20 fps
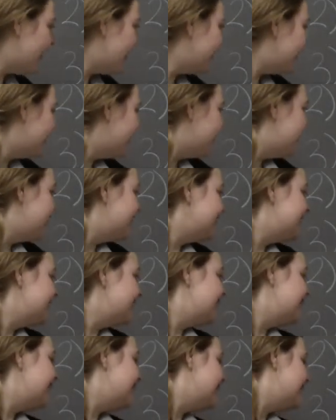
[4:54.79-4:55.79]
right,
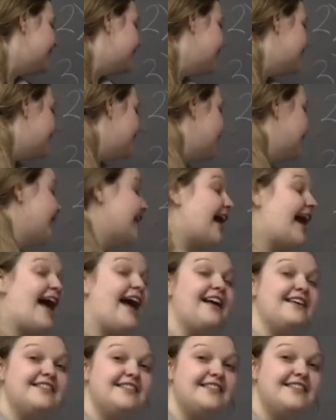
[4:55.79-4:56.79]

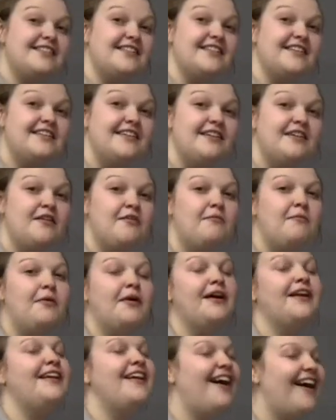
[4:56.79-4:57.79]
last
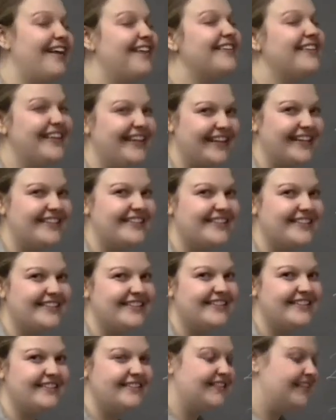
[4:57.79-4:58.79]
but not
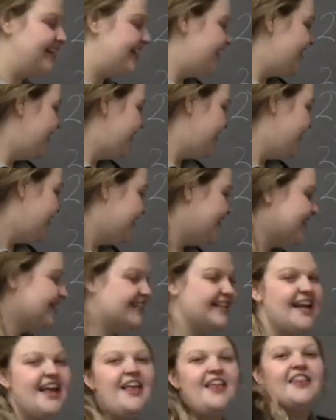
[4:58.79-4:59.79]
least
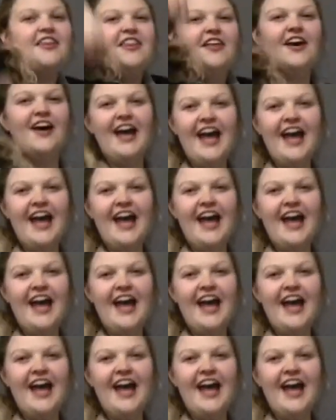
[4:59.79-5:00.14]
is the